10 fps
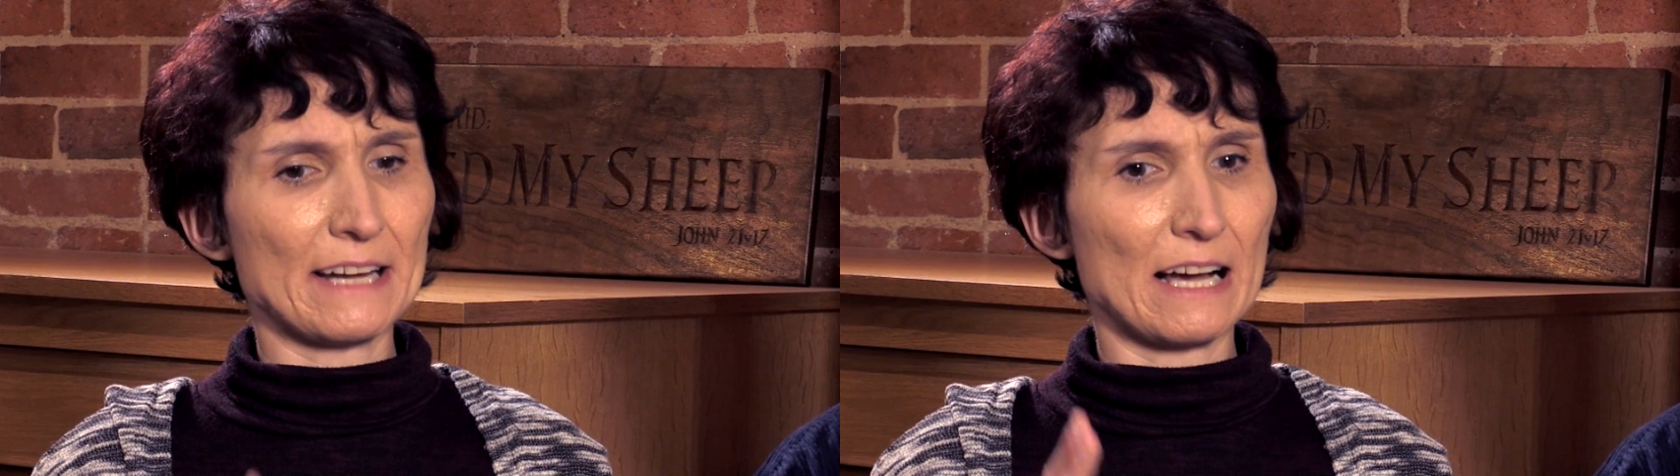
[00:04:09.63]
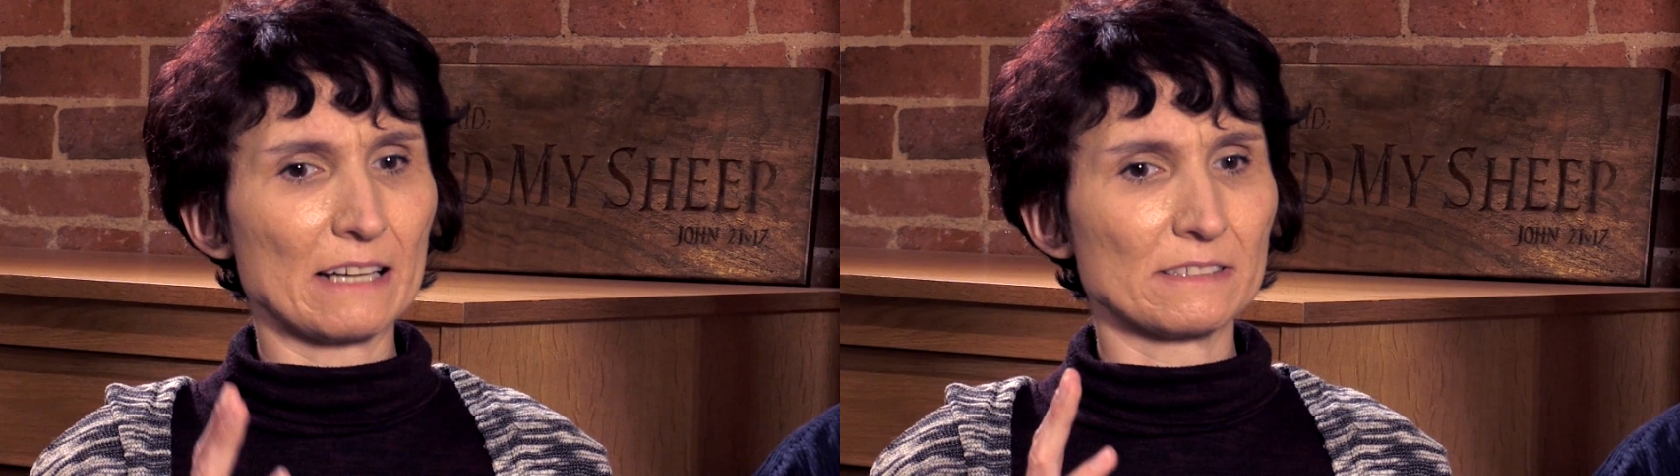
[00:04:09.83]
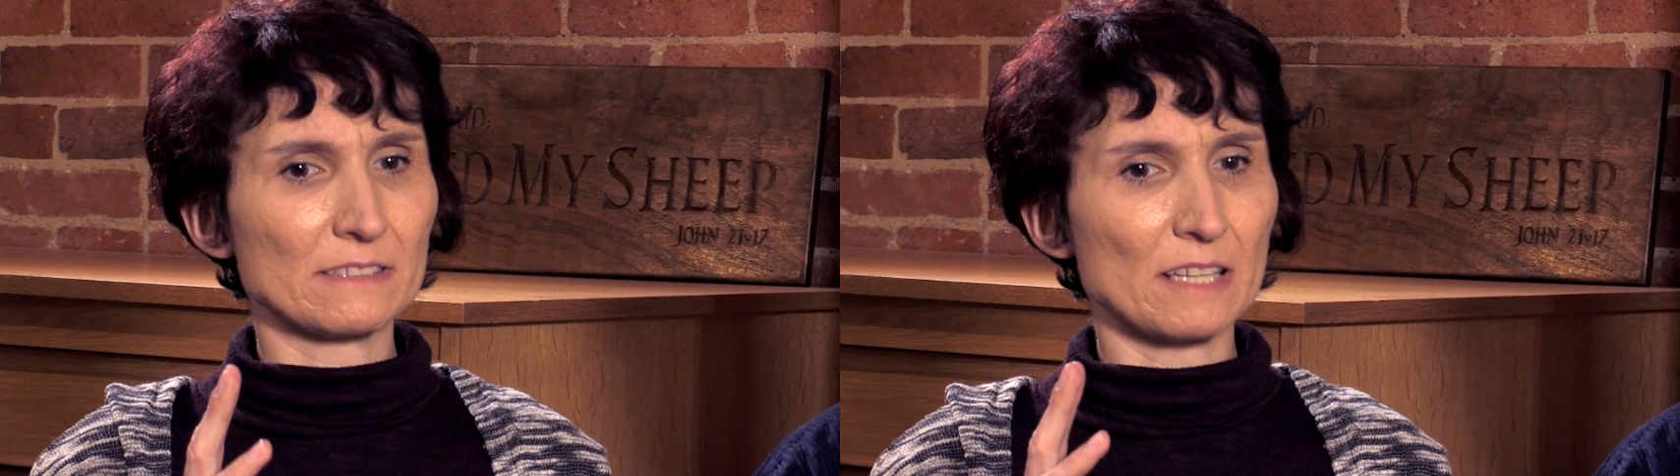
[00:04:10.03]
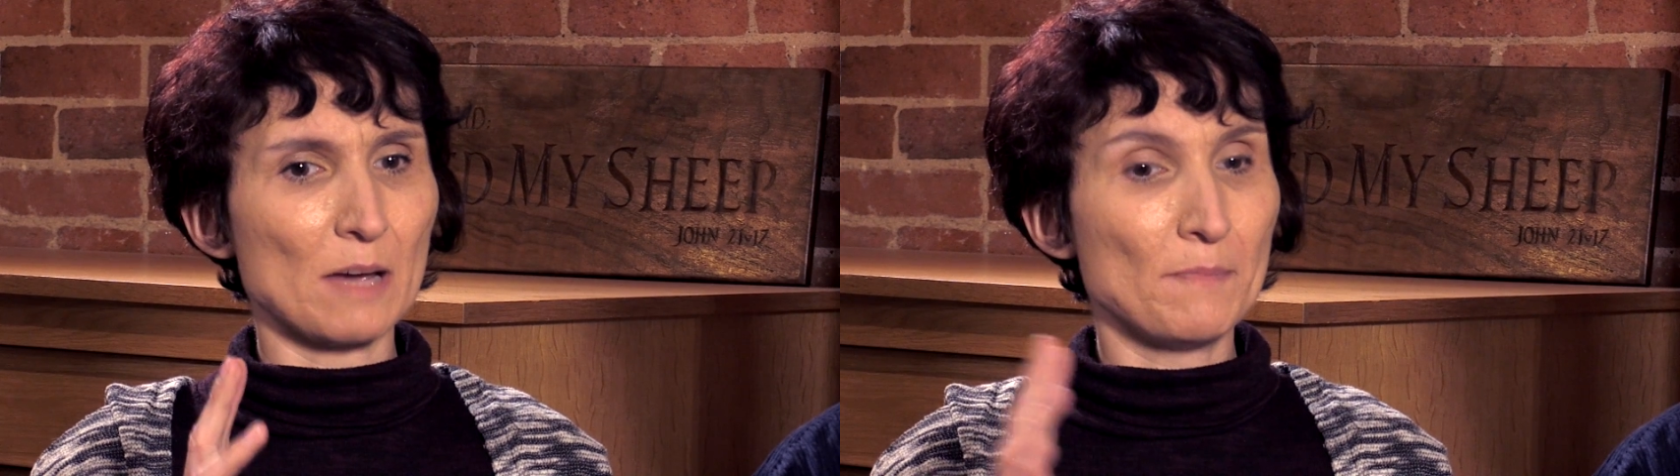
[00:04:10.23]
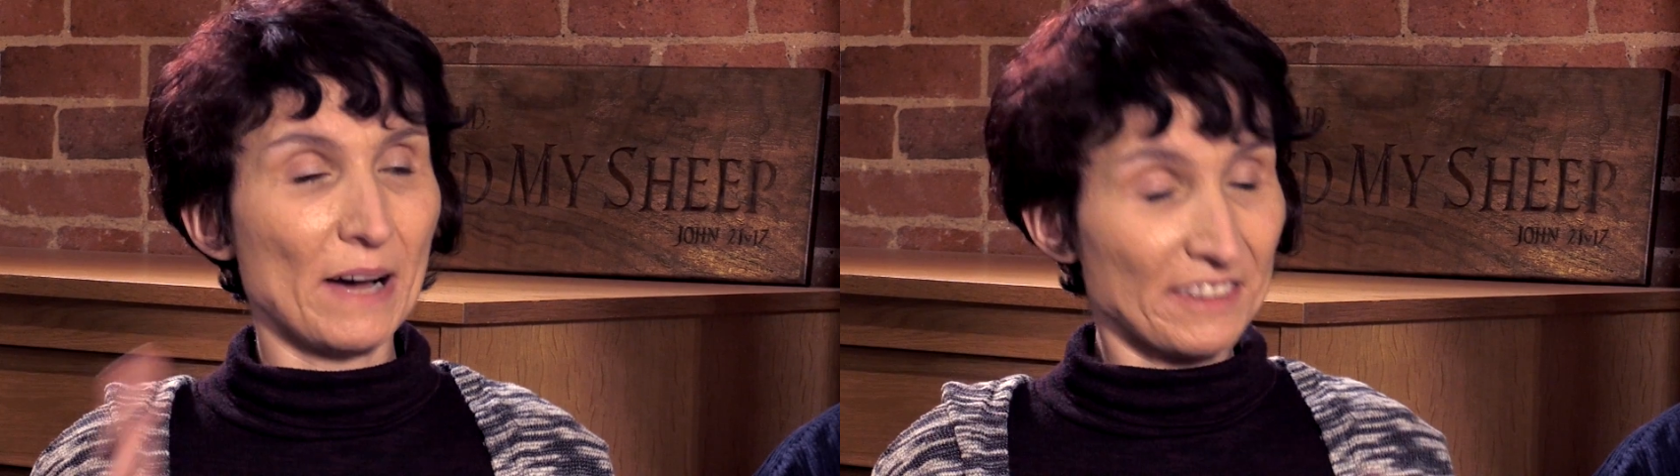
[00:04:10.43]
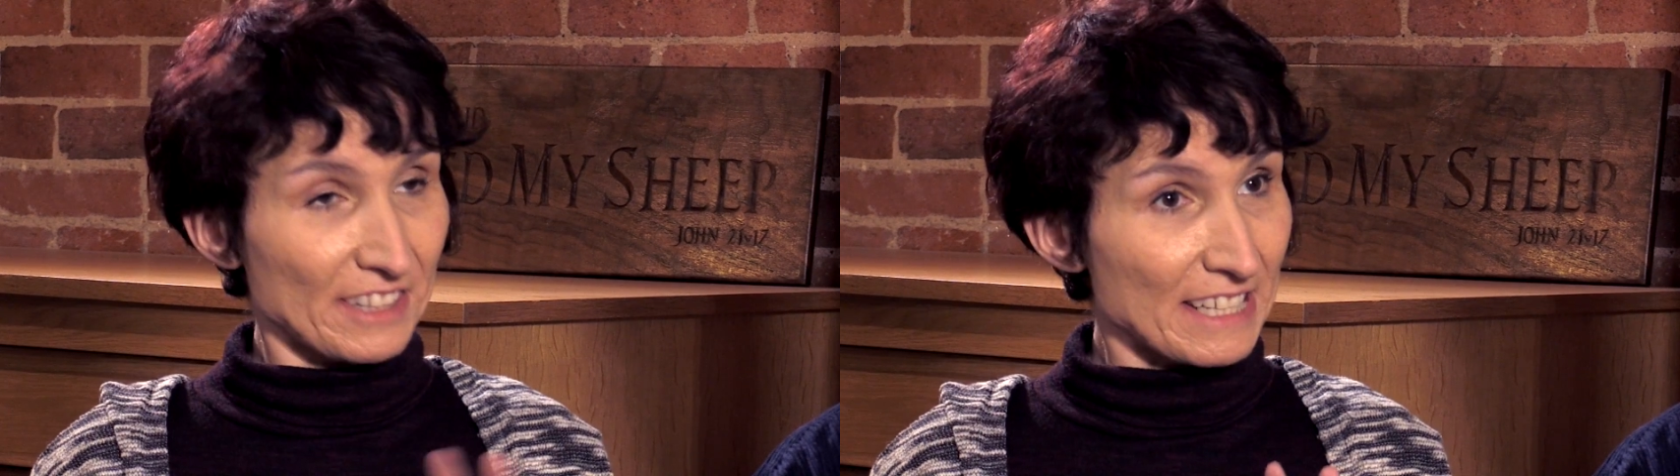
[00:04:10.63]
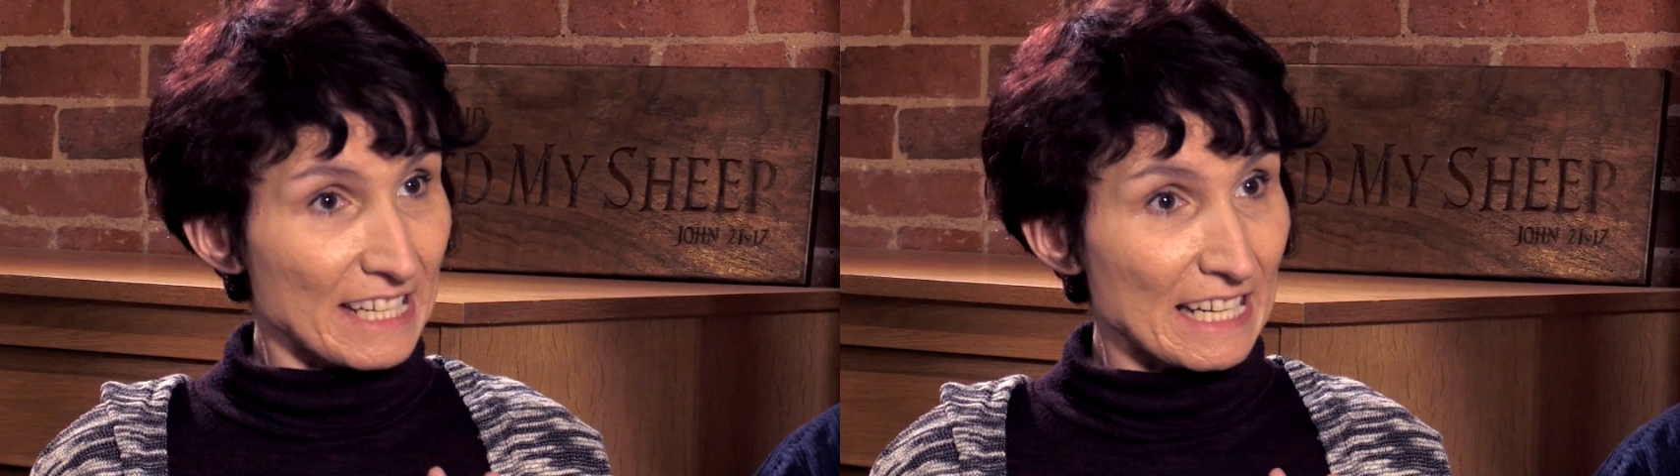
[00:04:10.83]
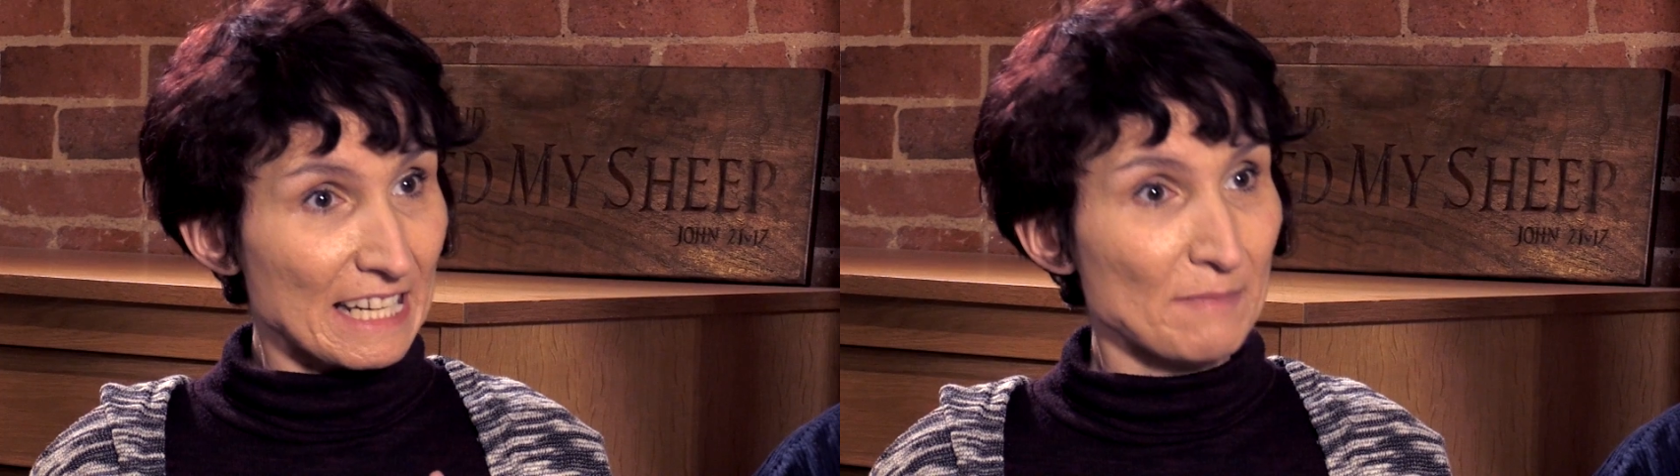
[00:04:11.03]
as a bad
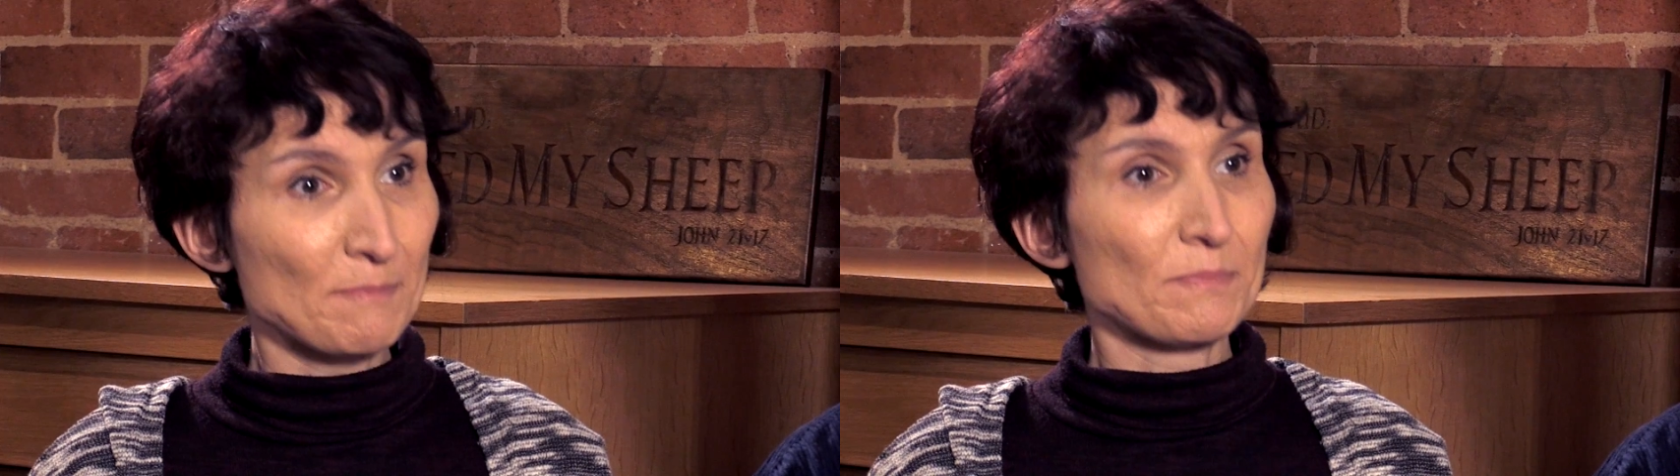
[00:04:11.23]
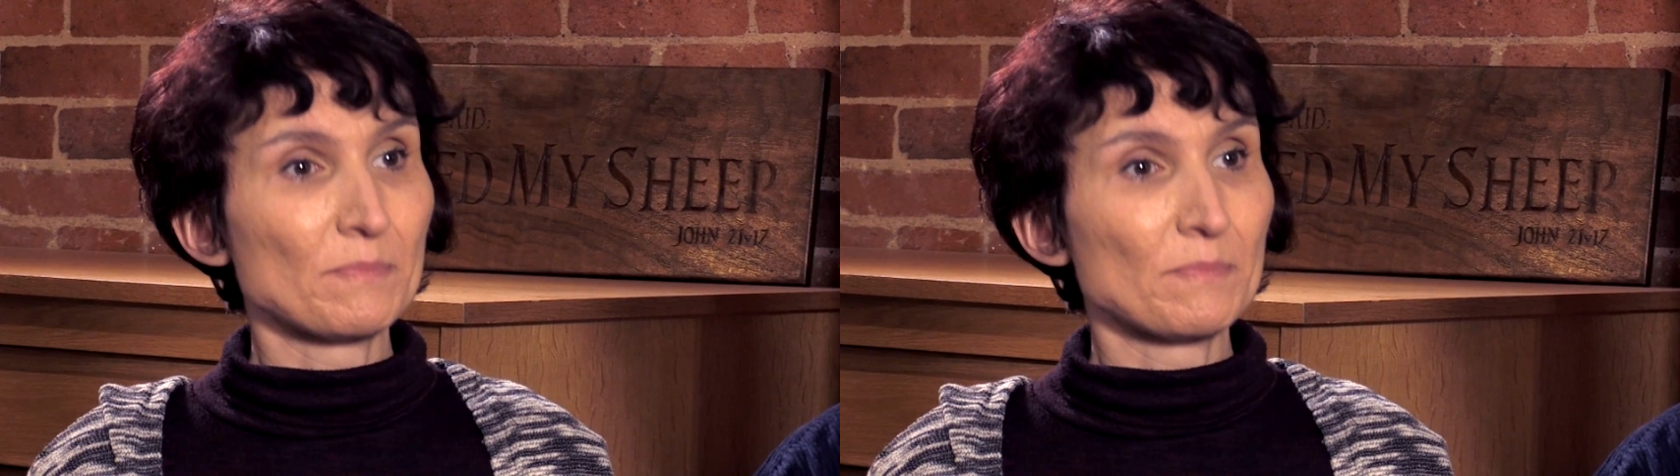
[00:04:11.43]
thing,